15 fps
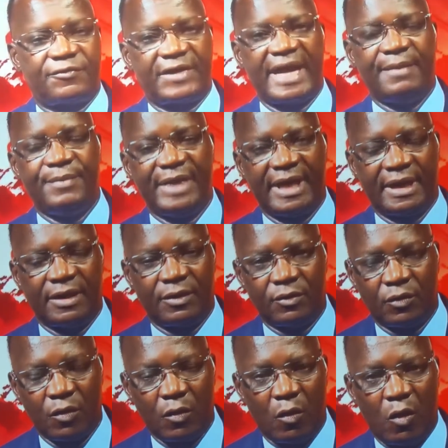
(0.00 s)

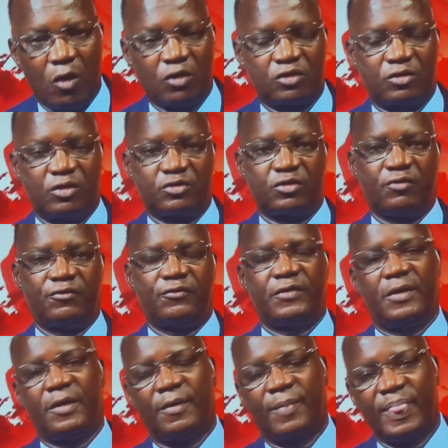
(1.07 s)
framing all sorts
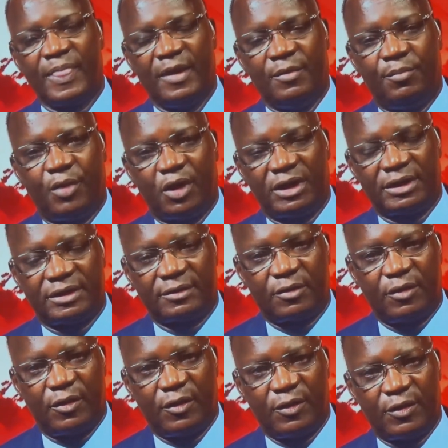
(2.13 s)
of
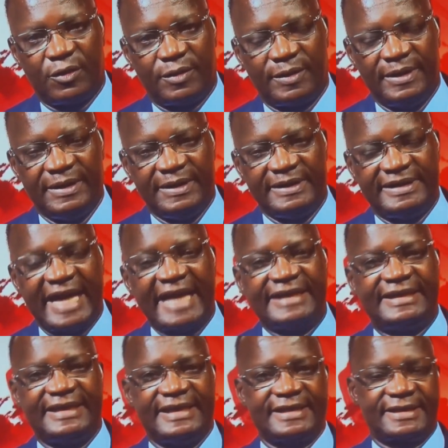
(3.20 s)
political
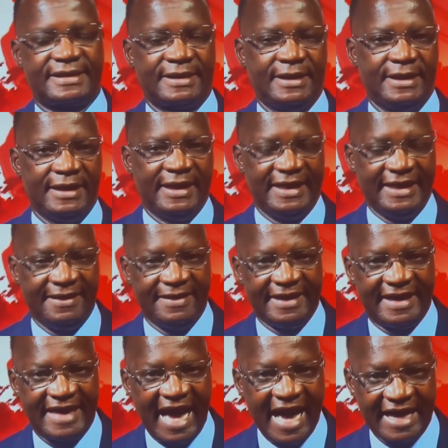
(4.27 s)
charges in
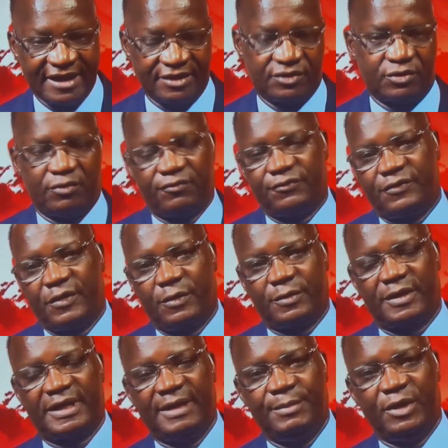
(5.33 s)
the guise
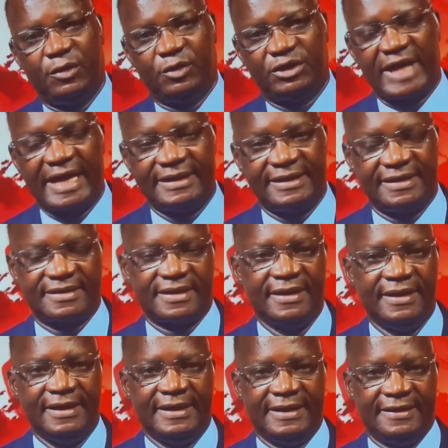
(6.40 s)
of criminal charges.
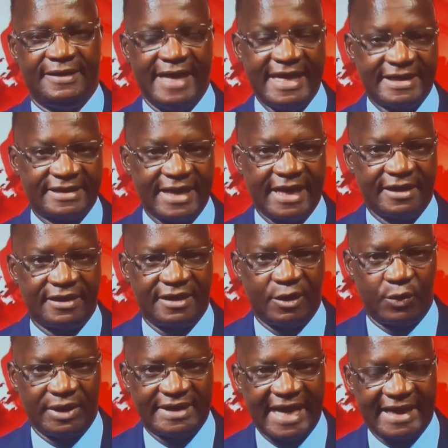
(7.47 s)
They said they
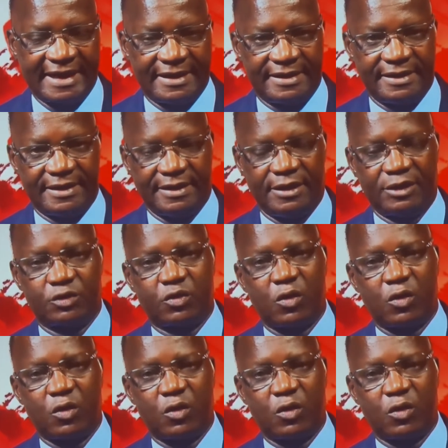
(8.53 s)
were targeting the